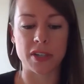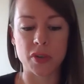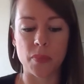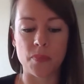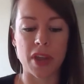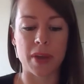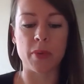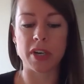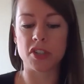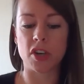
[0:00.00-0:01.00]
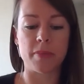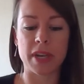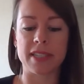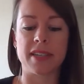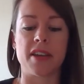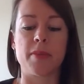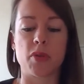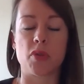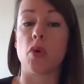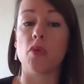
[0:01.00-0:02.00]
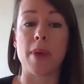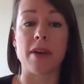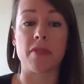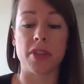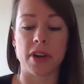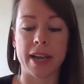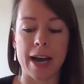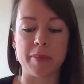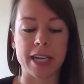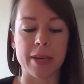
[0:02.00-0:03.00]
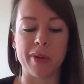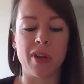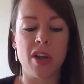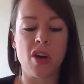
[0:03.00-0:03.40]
So, I mean, when a startup begins to think about the roadmap for their cap table,